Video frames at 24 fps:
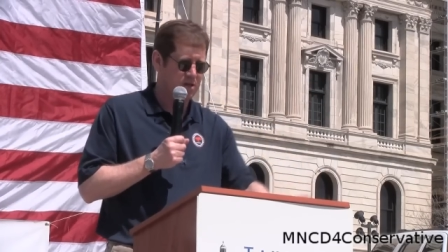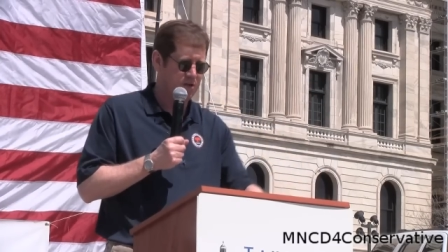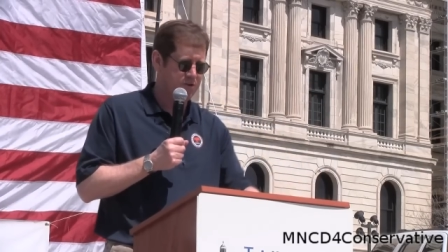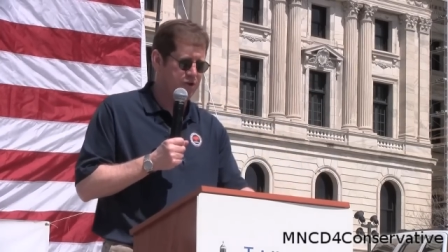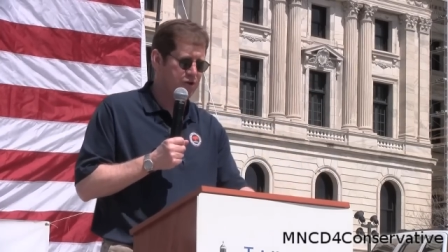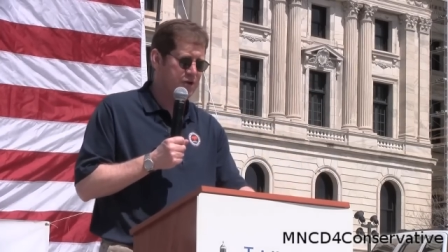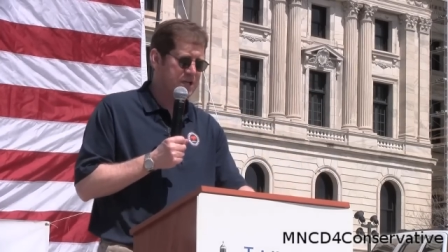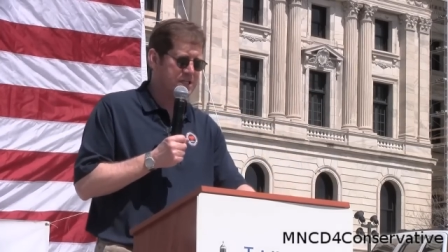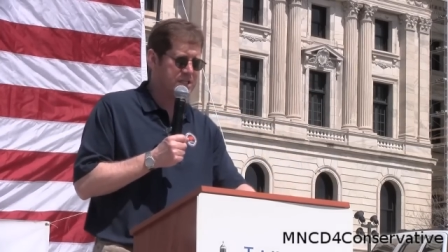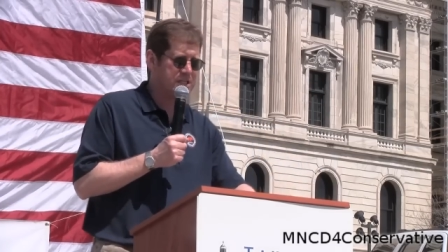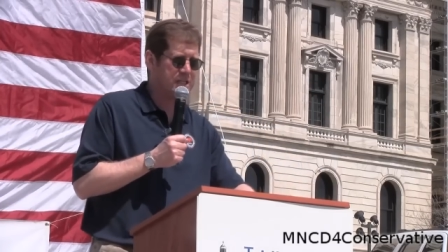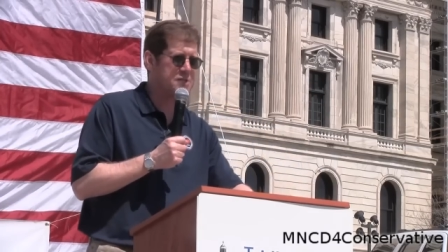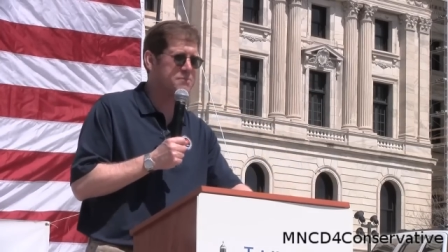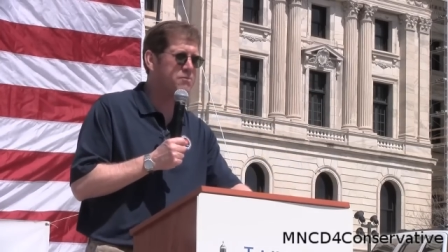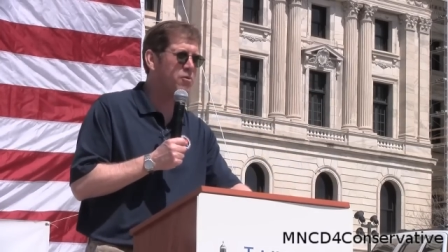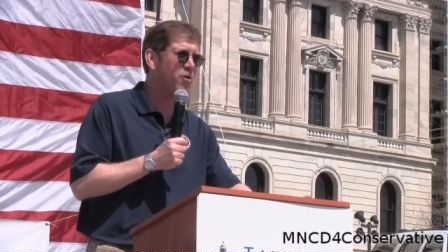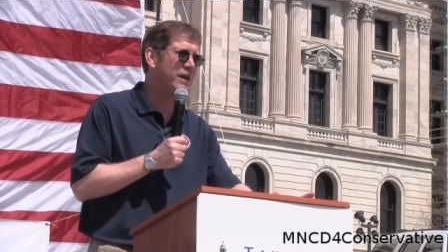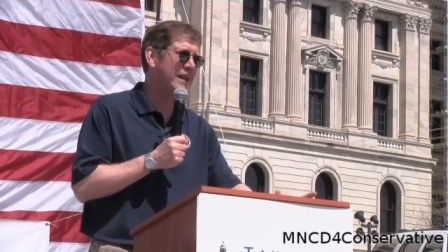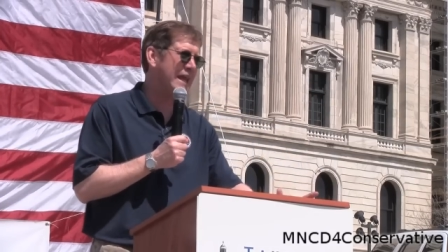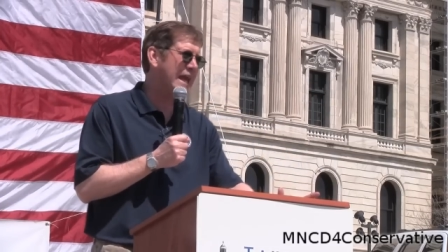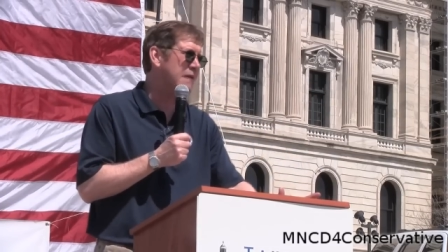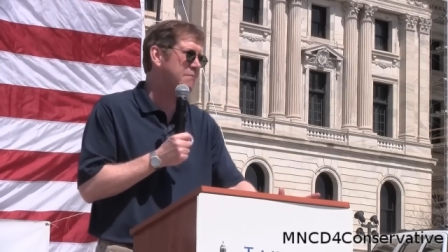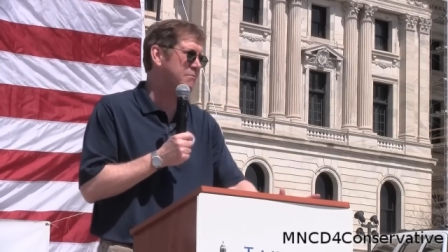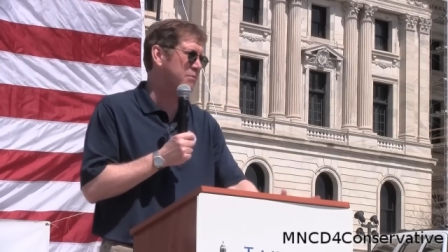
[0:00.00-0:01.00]

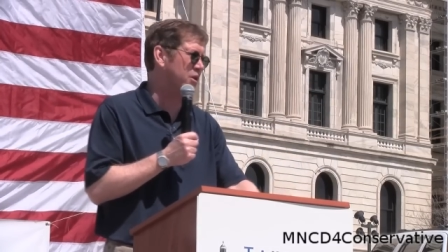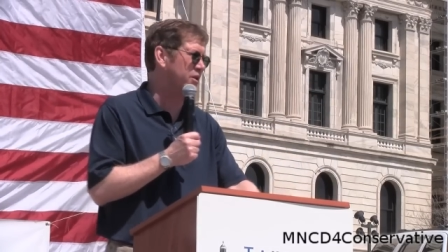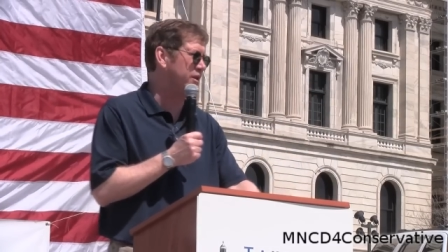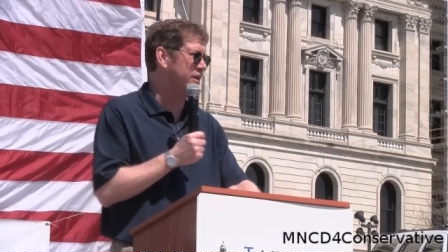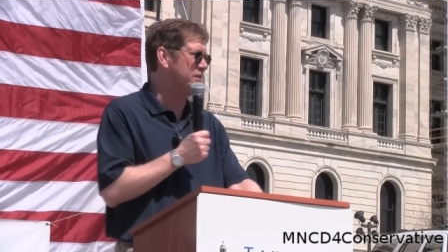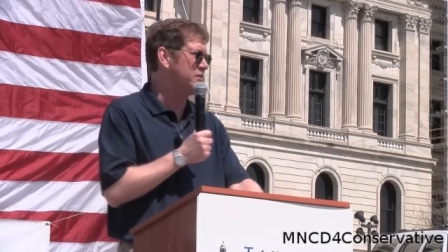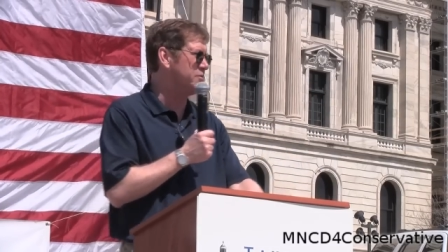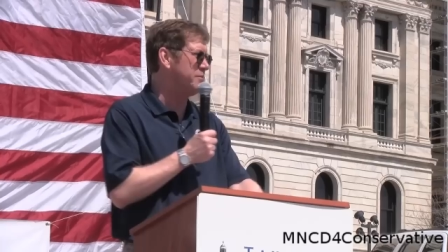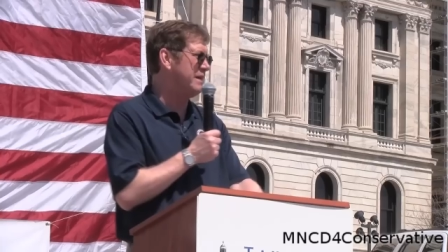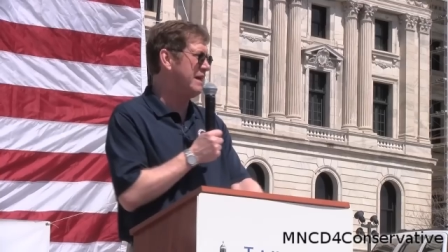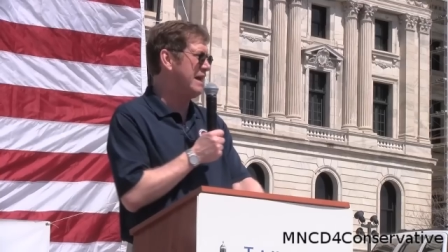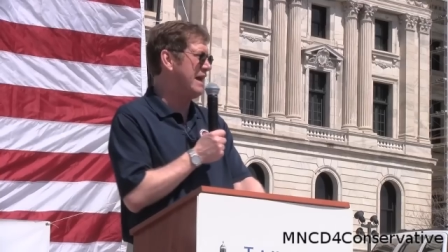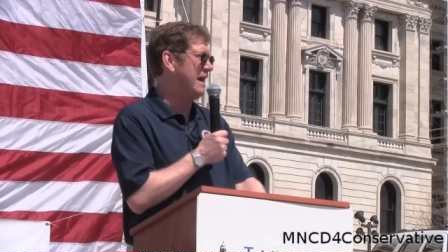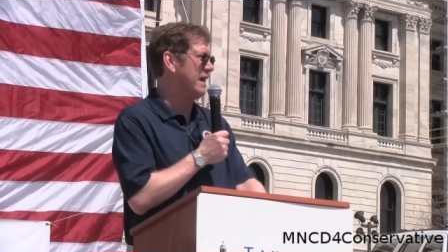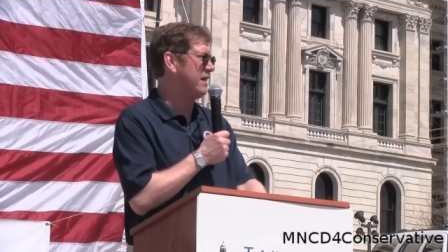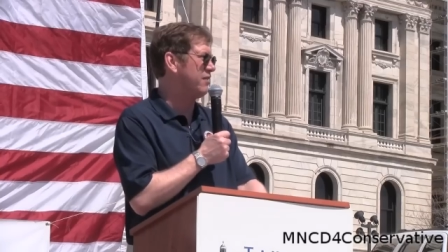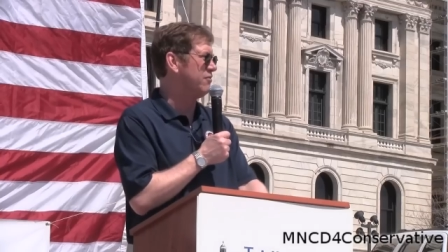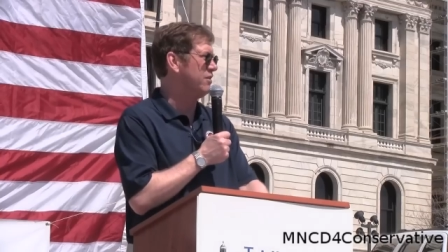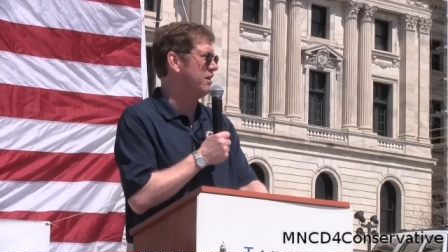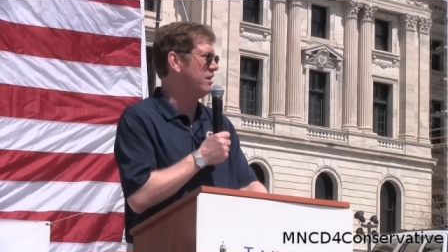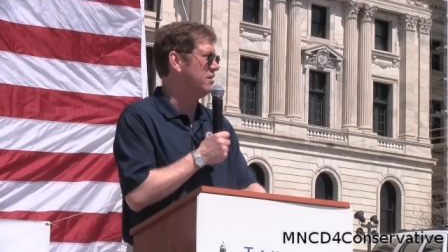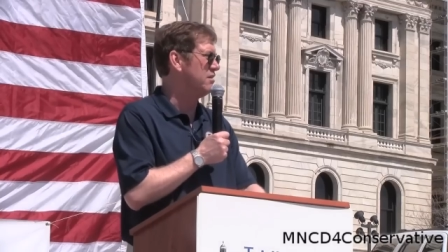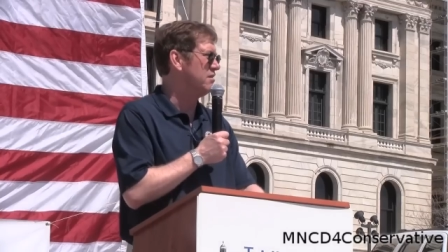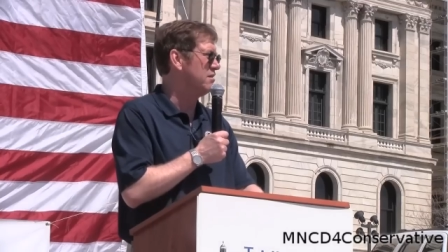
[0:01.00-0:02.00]
36.8 billion to be
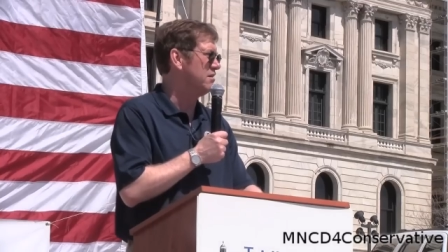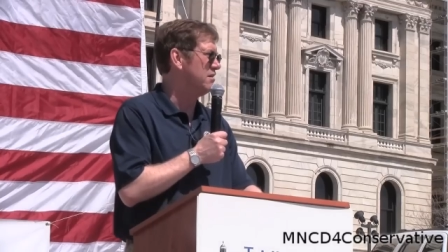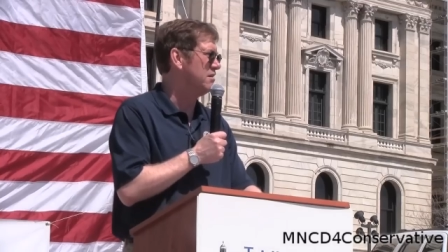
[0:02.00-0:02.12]
accurate.